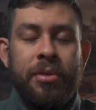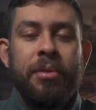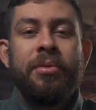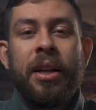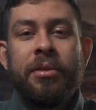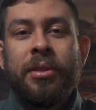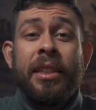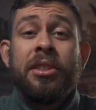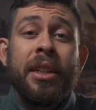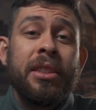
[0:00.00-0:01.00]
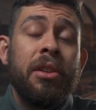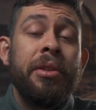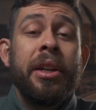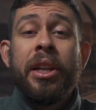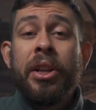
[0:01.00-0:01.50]
from Fiverr. As you guys
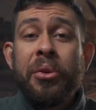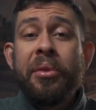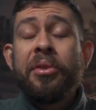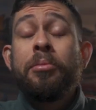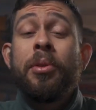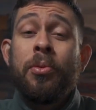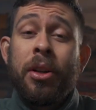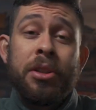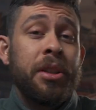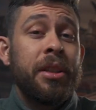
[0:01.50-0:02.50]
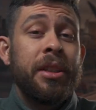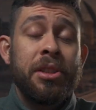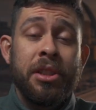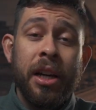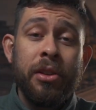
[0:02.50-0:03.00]
already know, if you've been watching
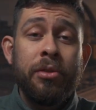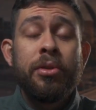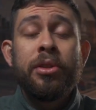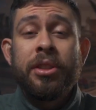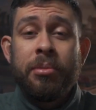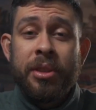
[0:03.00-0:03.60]
this channel for some